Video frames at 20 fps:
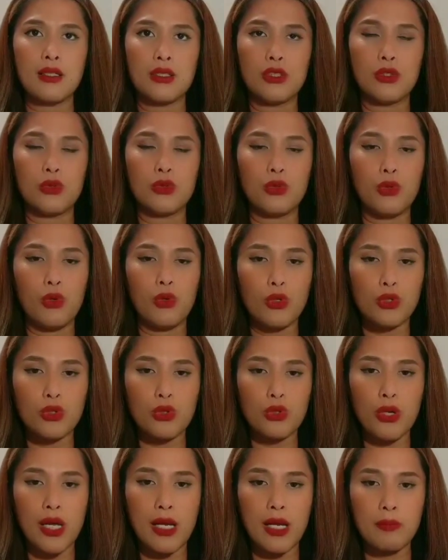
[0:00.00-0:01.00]
You
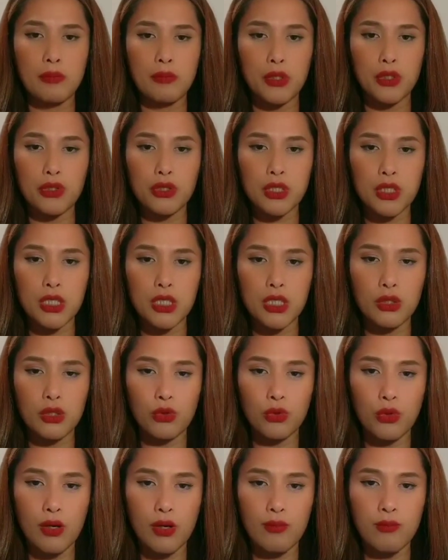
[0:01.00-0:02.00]
also helping your
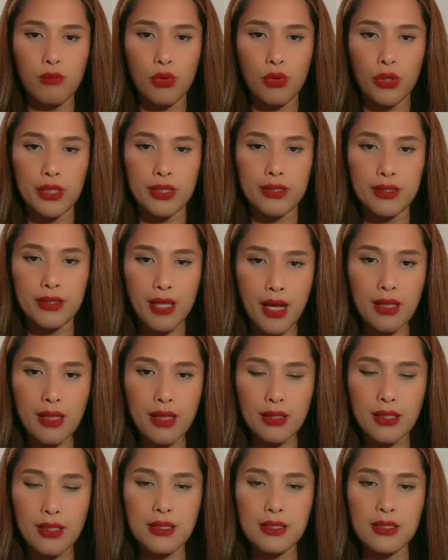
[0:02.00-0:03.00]
skin to avoid
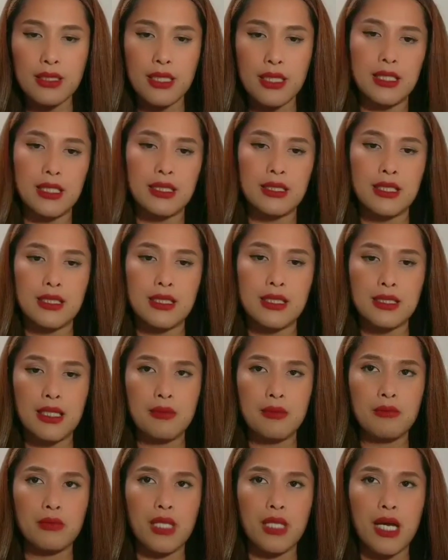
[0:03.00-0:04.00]
dullness, and at the
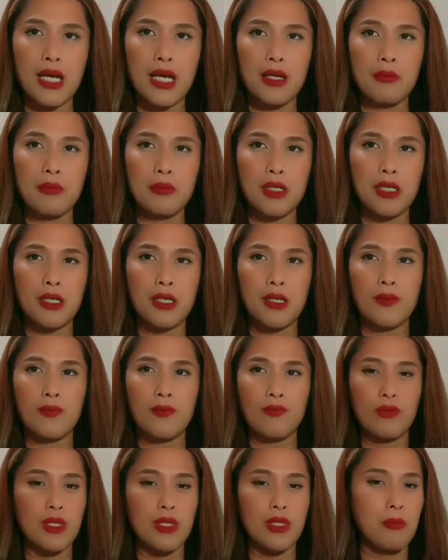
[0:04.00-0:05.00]
same time
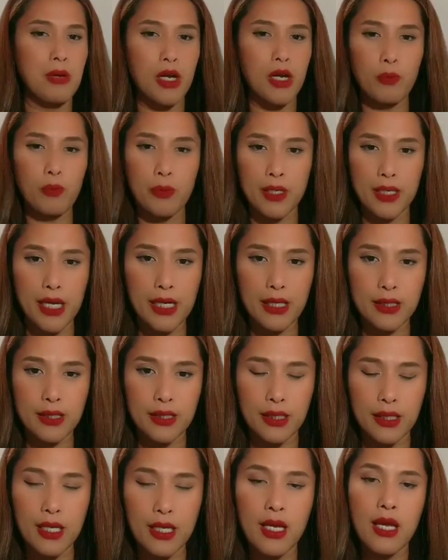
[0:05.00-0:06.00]
developing
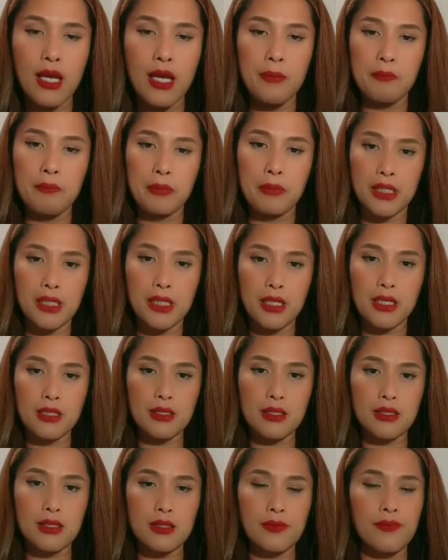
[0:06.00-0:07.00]
acne,
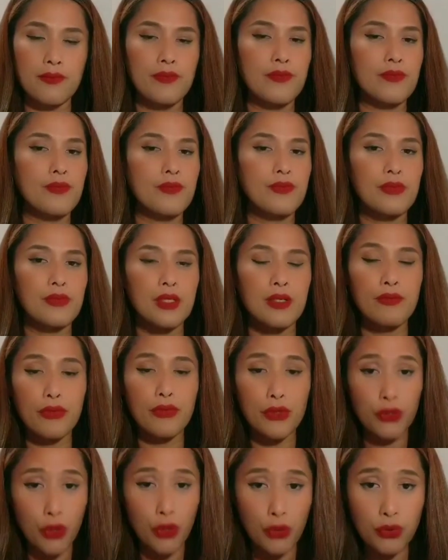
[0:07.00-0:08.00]
because
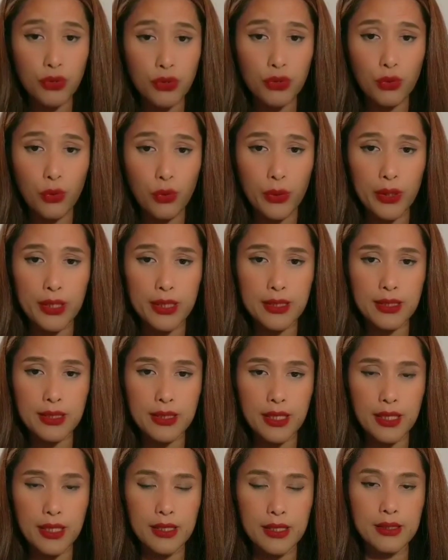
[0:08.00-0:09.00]
for those oily
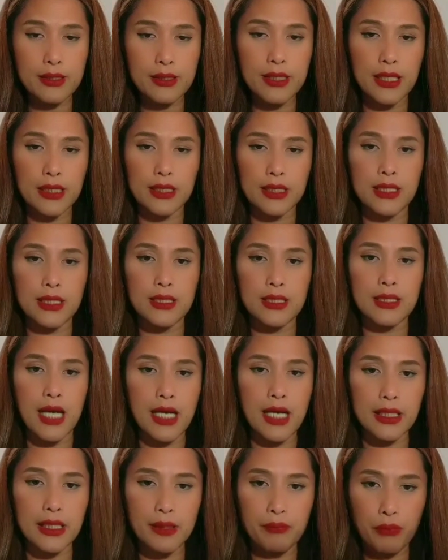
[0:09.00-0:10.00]
skin, that is
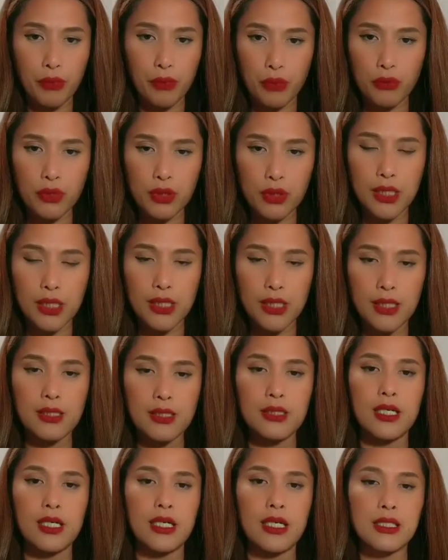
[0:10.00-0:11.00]
acne prone
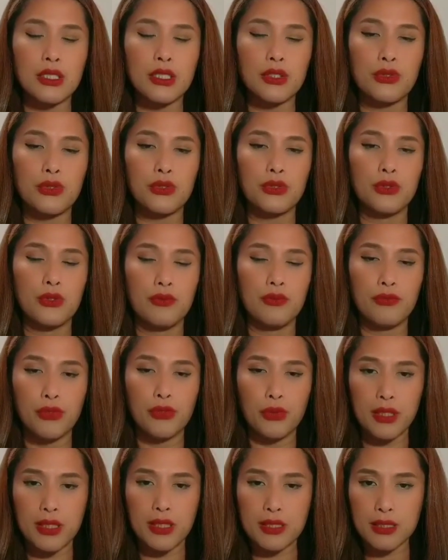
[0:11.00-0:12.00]
skin, if
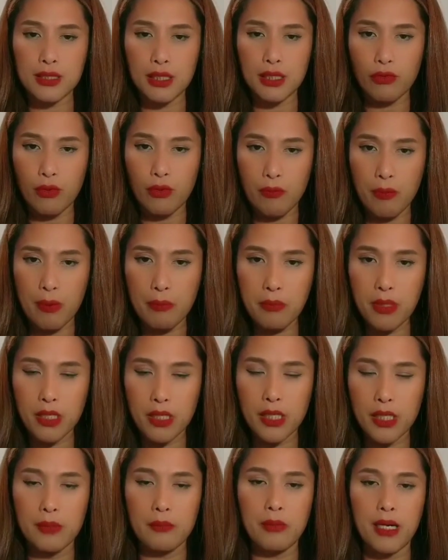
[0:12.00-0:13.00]
you can still remember
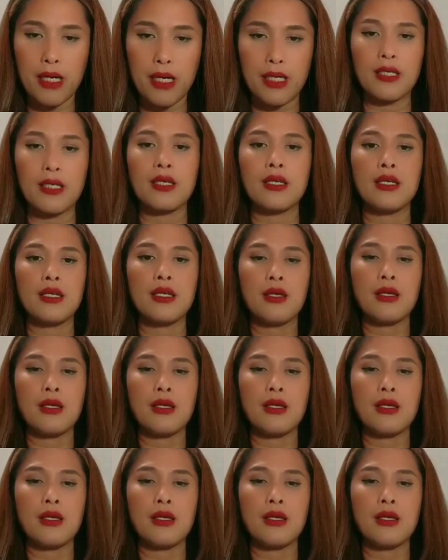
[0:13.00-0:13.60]
in my